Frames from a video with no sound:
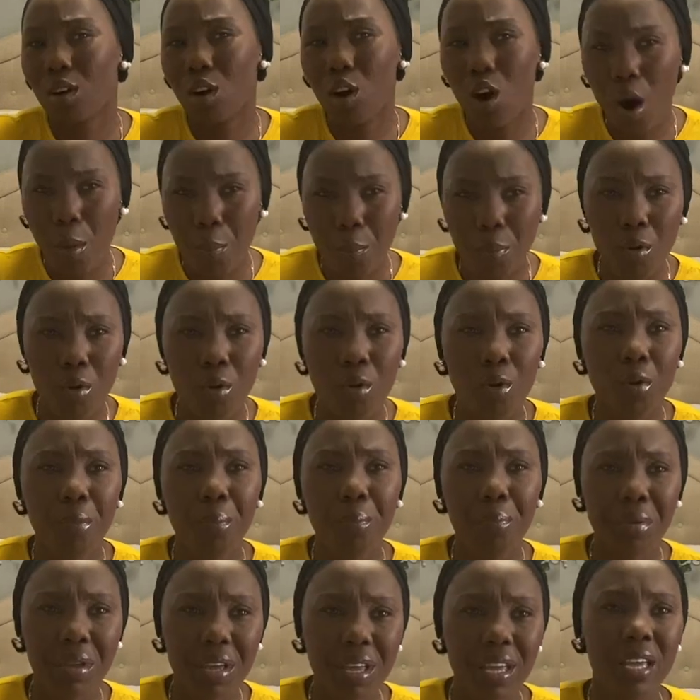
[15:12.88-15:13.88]

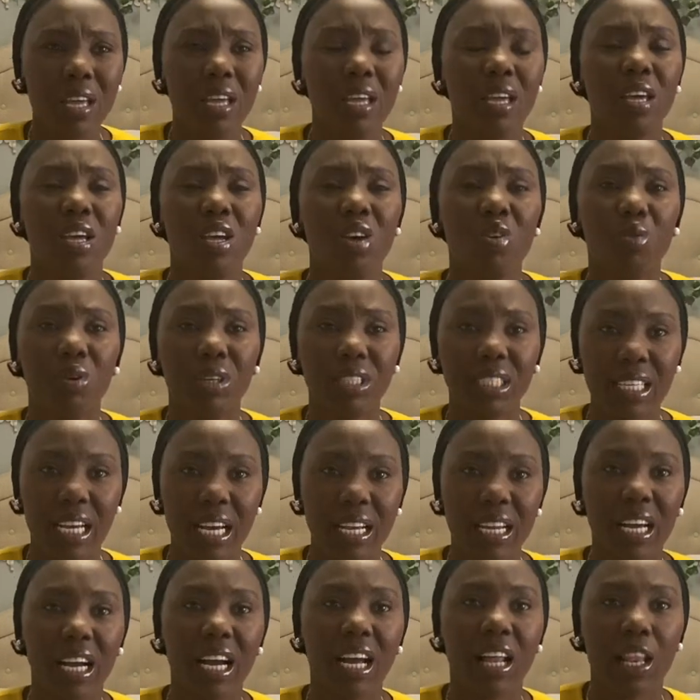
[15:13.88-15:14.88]
couple pee, it was
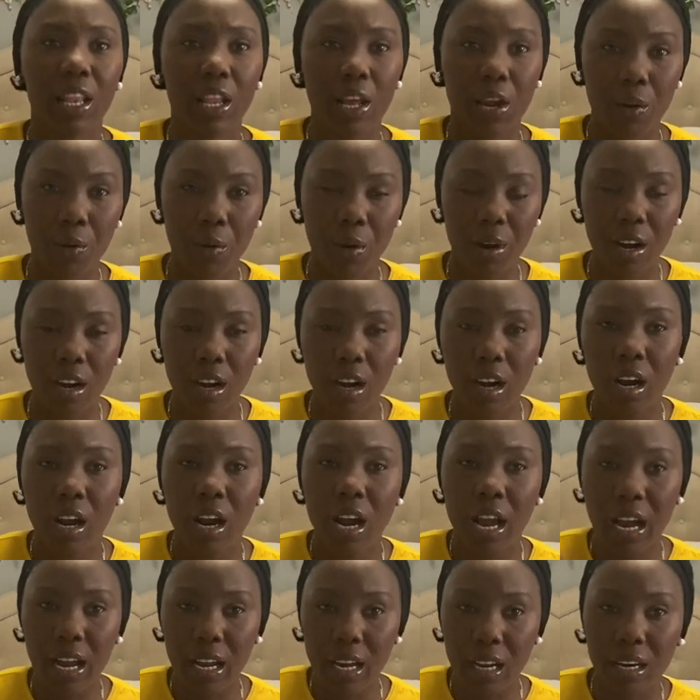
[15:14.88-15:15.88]
getting clearer
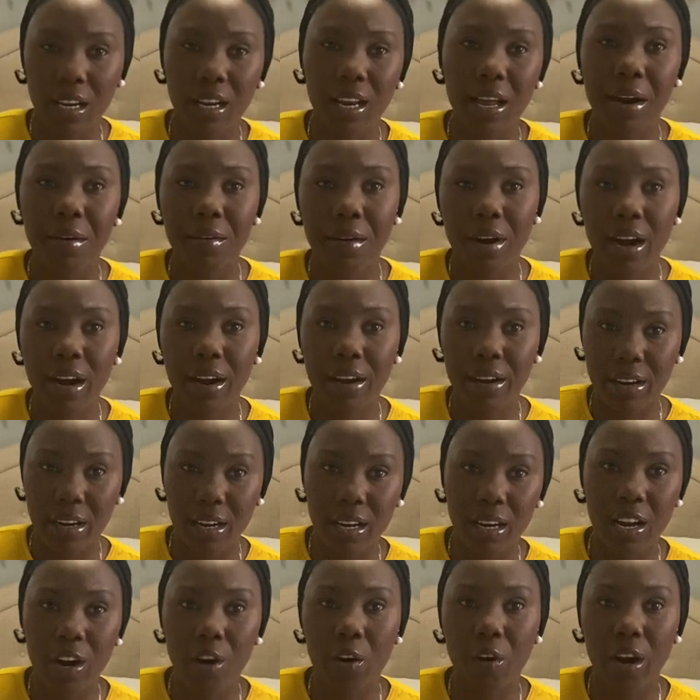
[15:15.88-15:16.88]
and clearer and
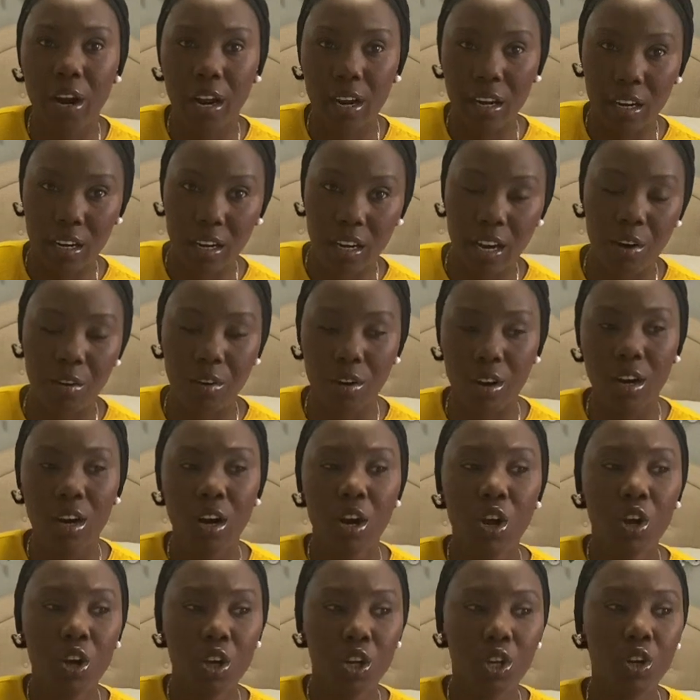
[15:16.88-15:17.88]
clearer and clearer.
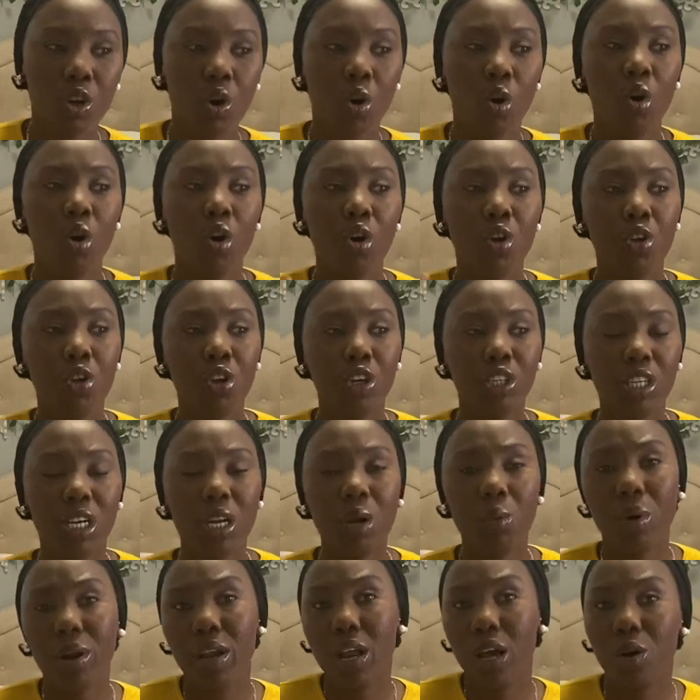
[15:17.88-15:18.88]
You know,
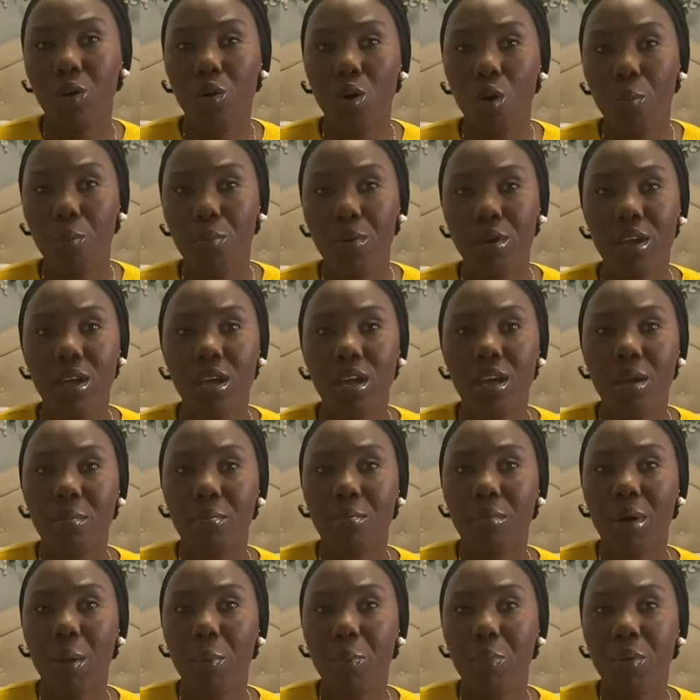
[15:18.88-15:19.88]
usually when I go pee,
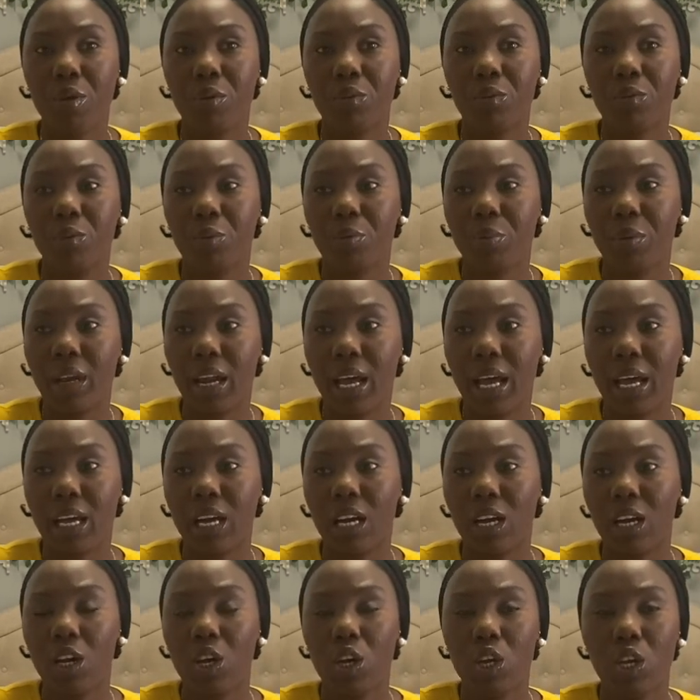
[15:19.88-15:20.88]
my pee will be
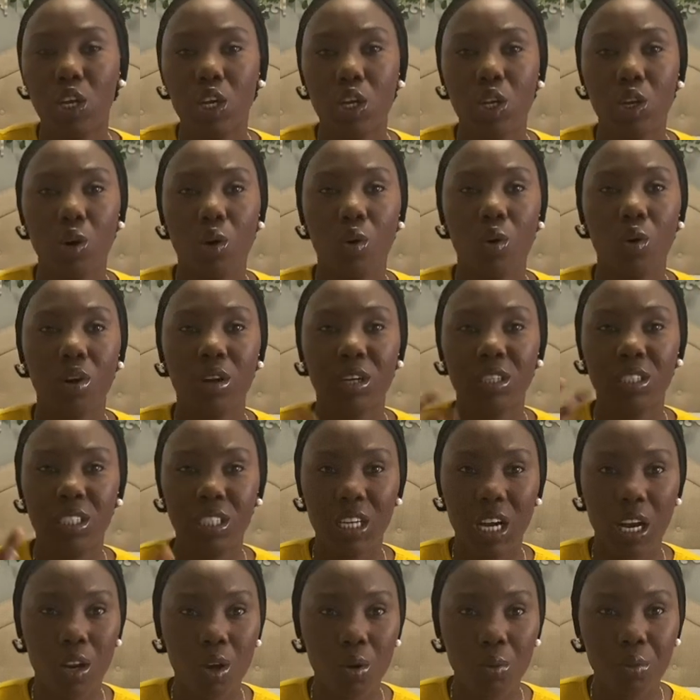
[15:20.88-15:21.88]
like, you know,
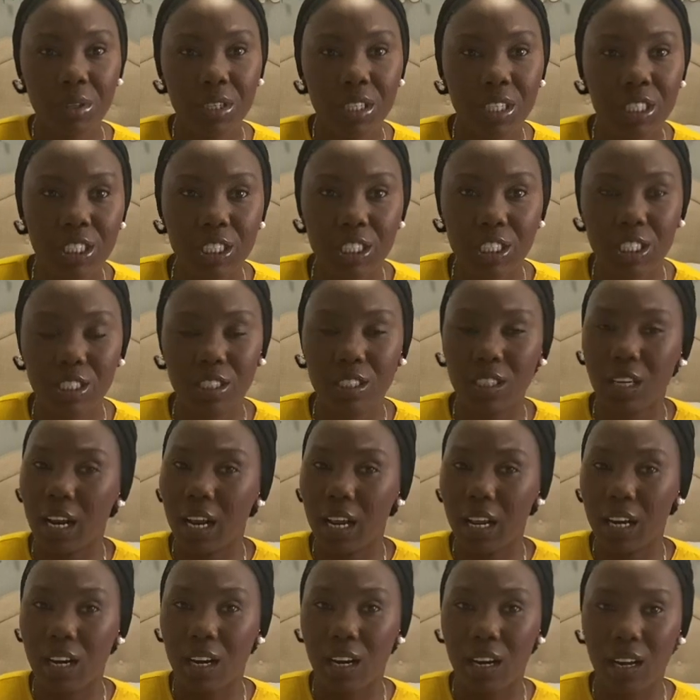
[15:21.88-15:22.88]
yellowish,
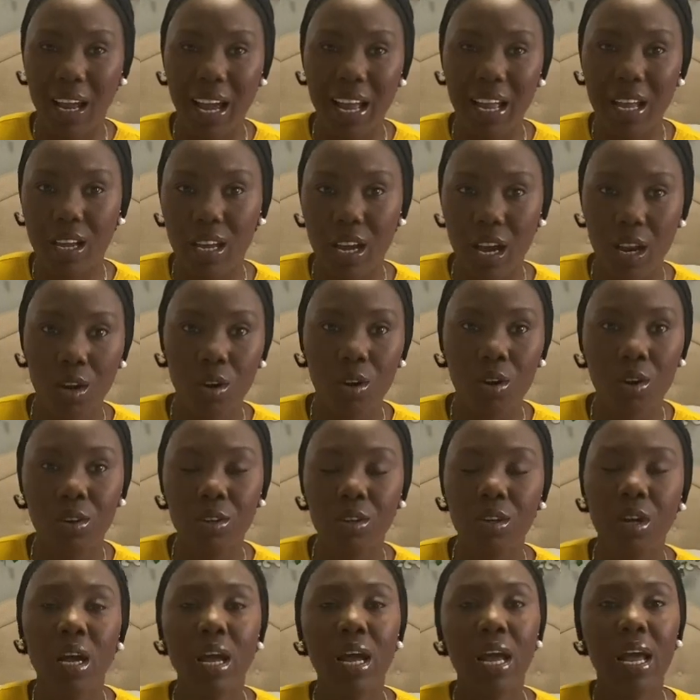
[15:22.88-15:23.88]
like light
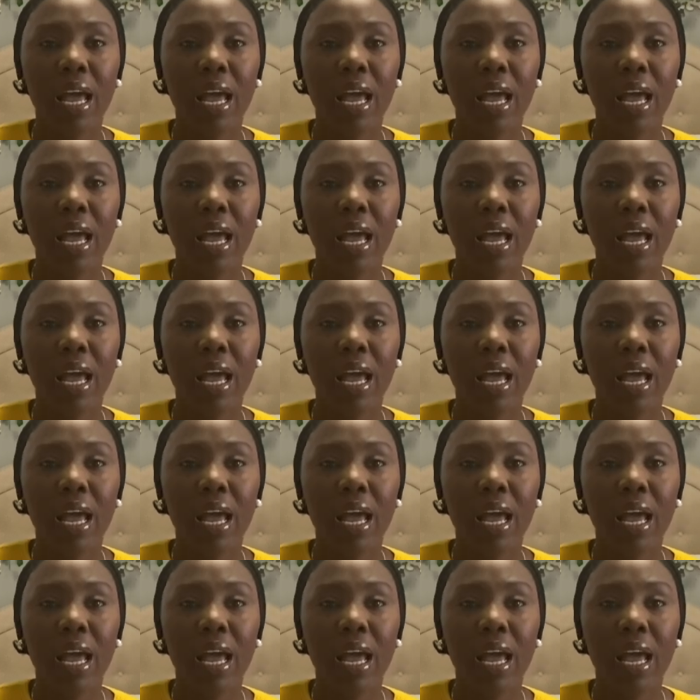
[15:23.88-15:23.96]
yellow